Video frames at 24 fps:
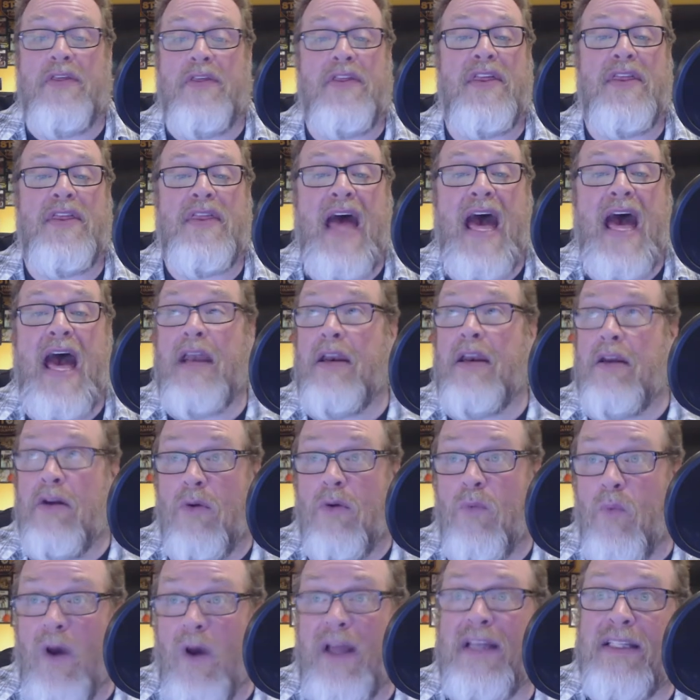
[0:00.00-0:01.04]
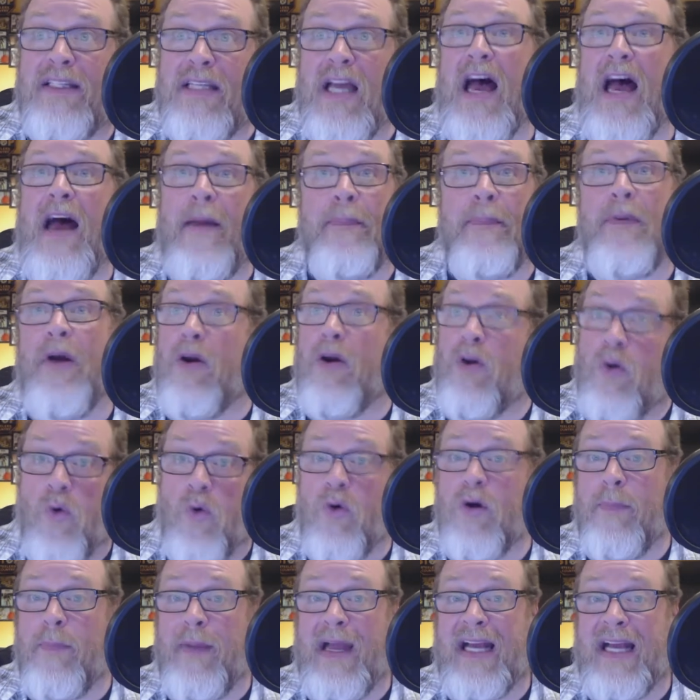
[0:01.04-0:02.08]
Other than that, what top
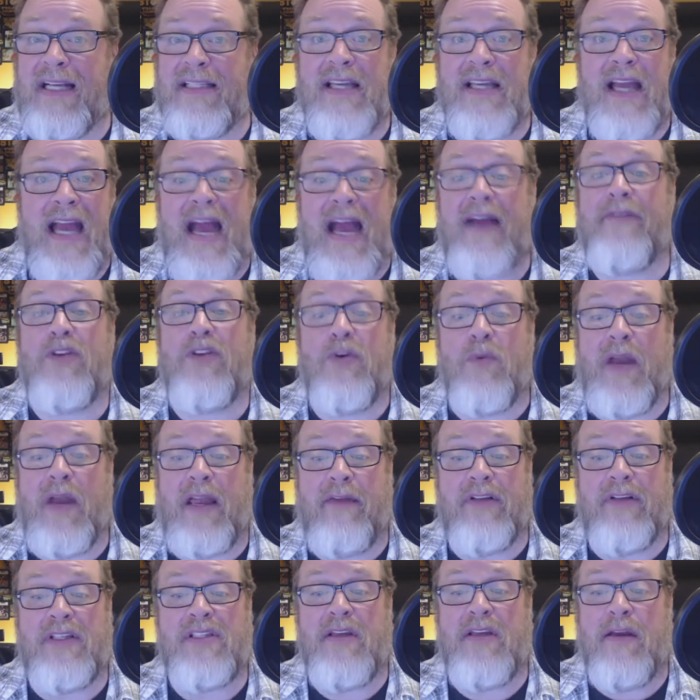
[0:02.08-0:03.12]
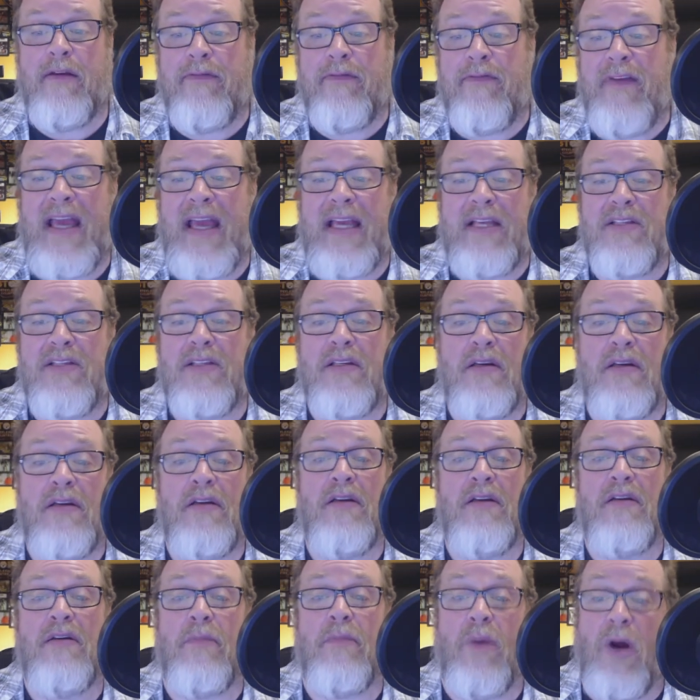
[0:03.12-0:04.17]
quarterbacks have the Ravens
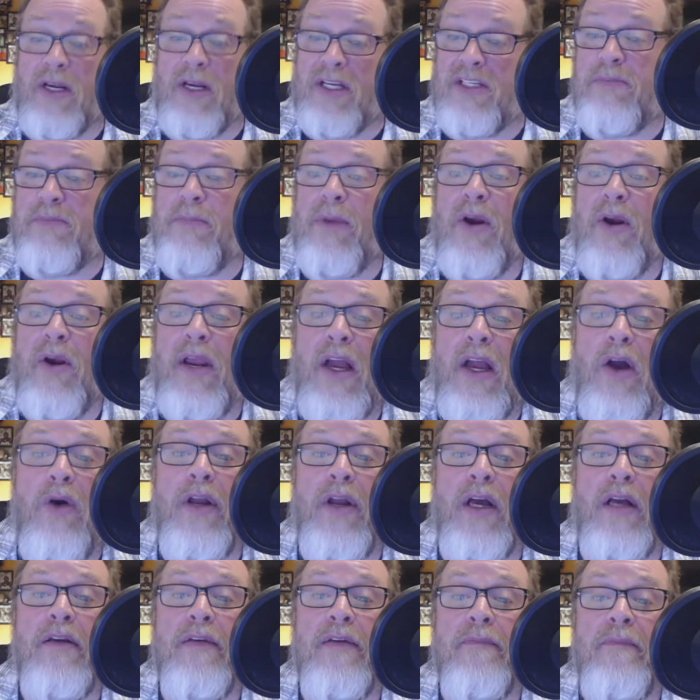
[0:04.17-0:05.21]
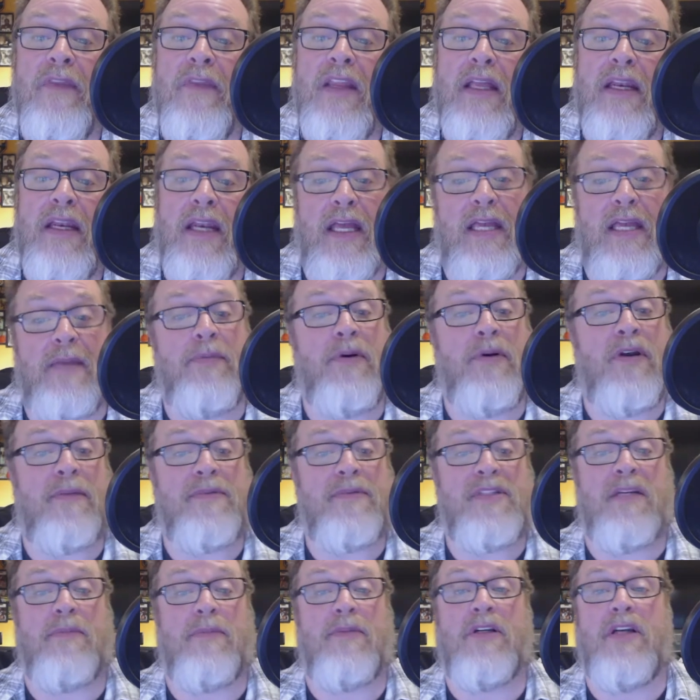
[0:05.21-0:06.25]
faced? Marcus Mariota. Now, he
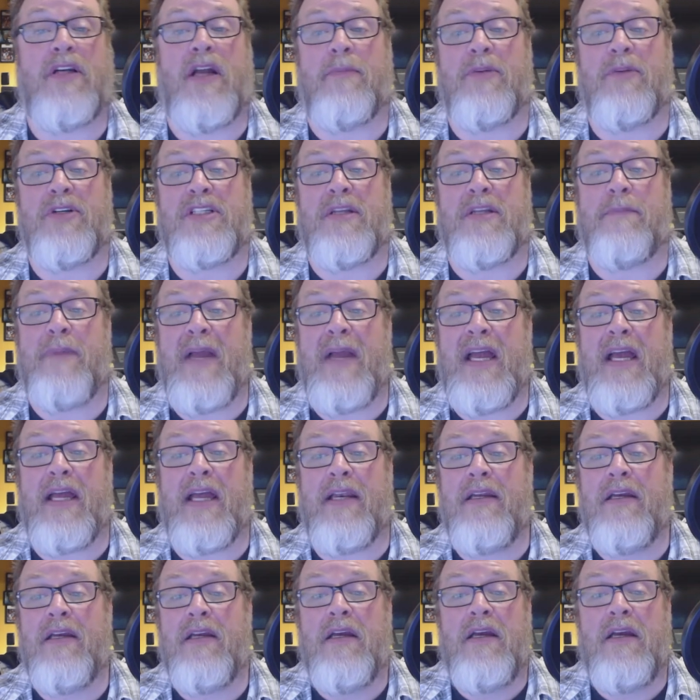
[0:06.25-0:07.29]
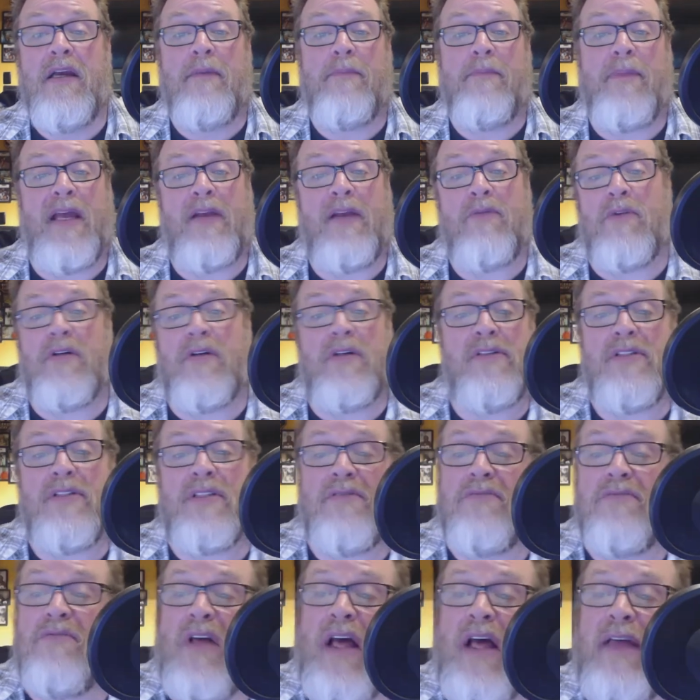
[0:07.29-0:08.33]
put up similar numbers to Ben. Ben
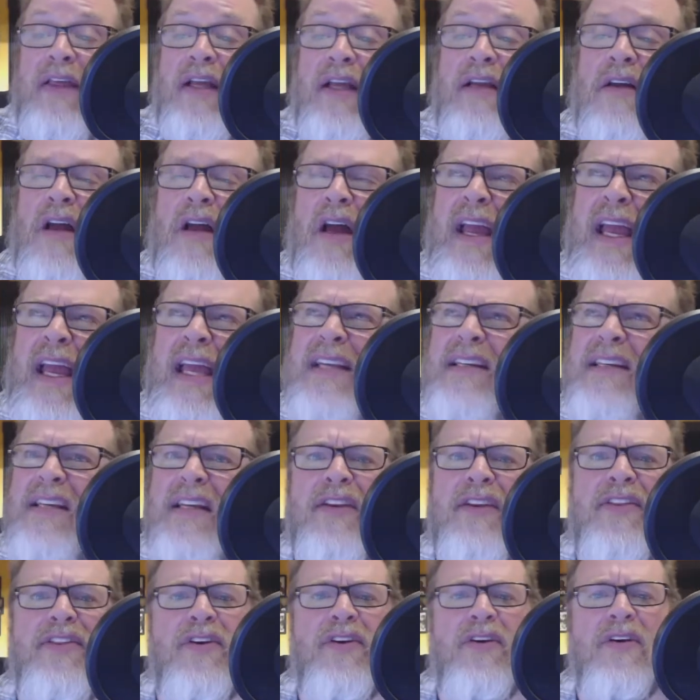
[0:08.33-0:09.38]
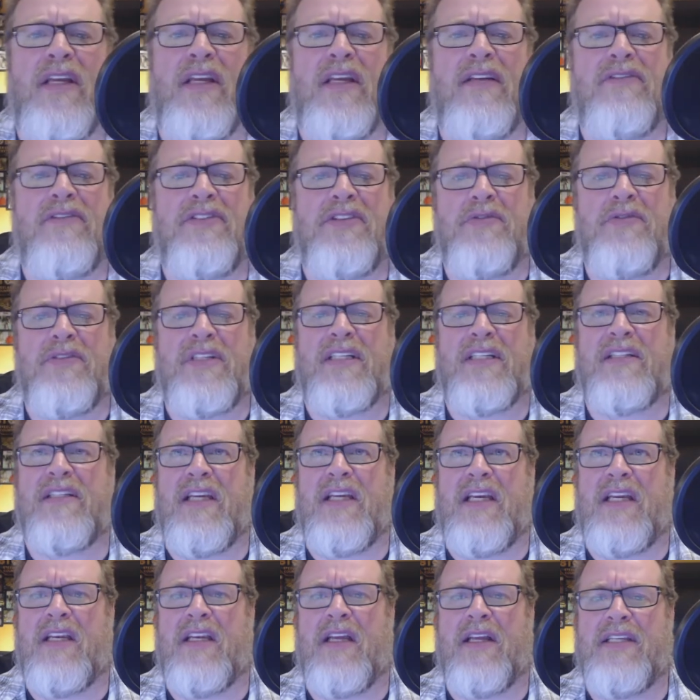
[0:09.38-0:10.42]
was, I think, 18 of 30,
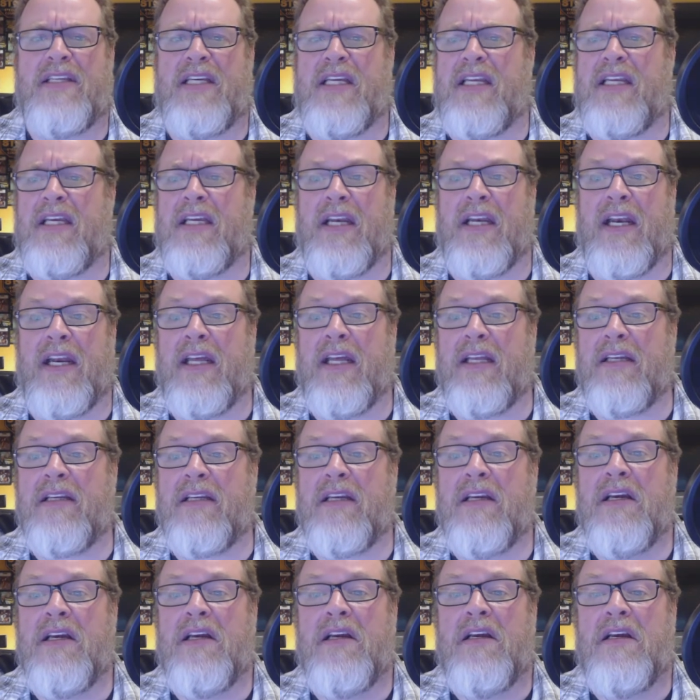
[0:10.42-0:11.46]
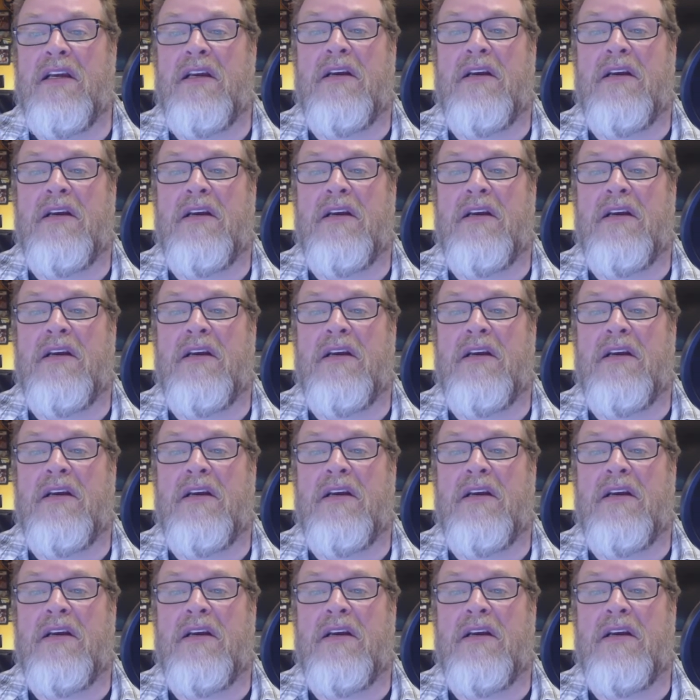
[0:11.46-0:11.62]
216, a TD and an int.